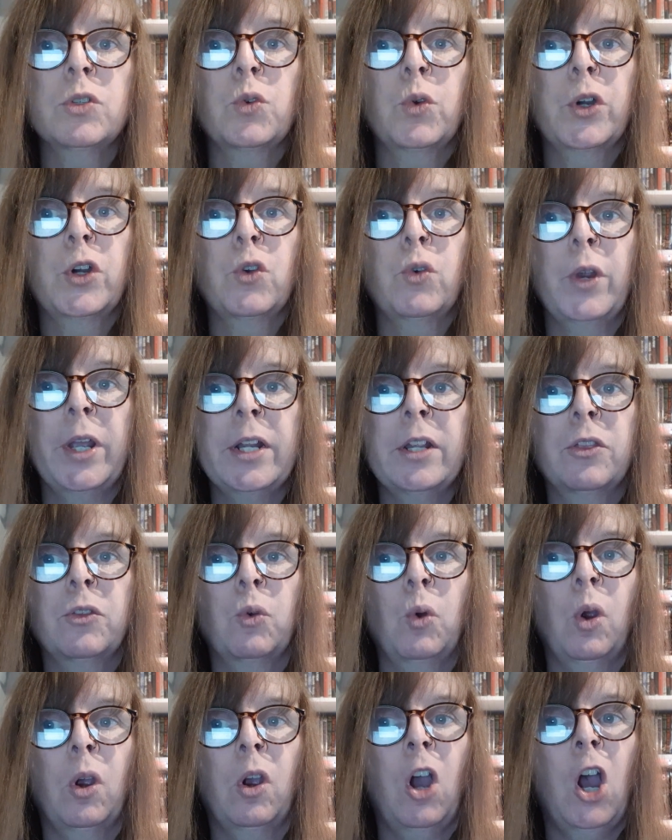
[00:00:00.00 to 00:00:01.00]
were created
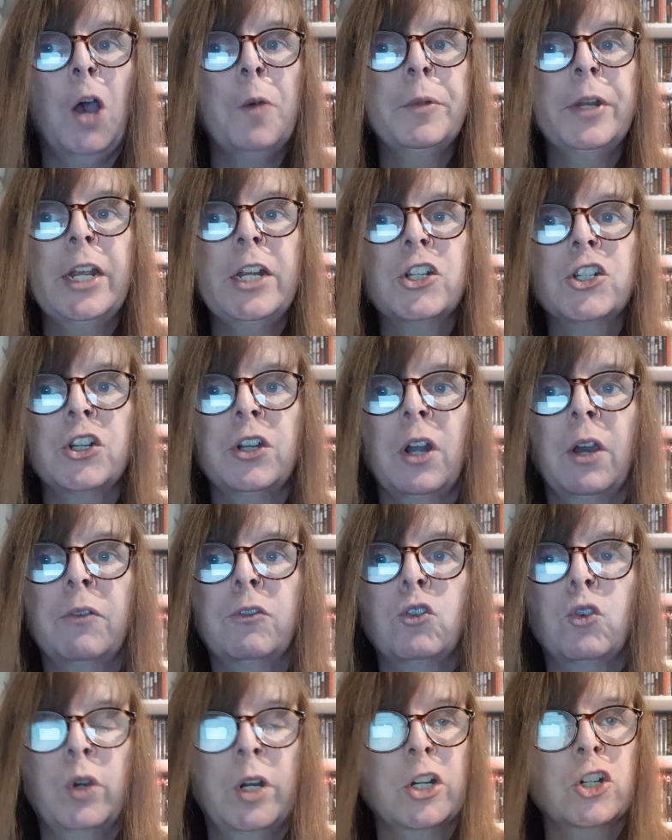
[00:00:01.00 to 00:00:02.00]
through a combination of
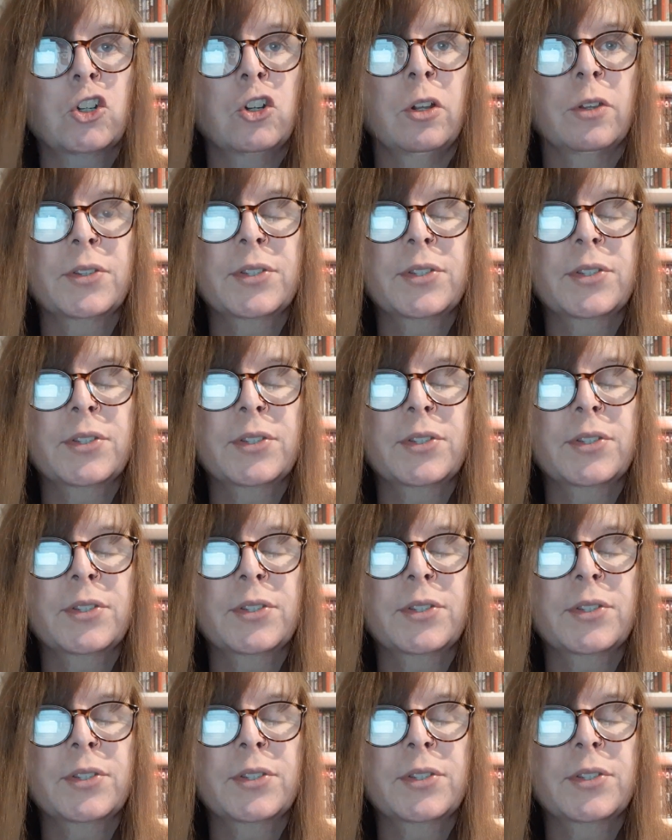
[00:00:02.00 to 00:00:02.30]
traditional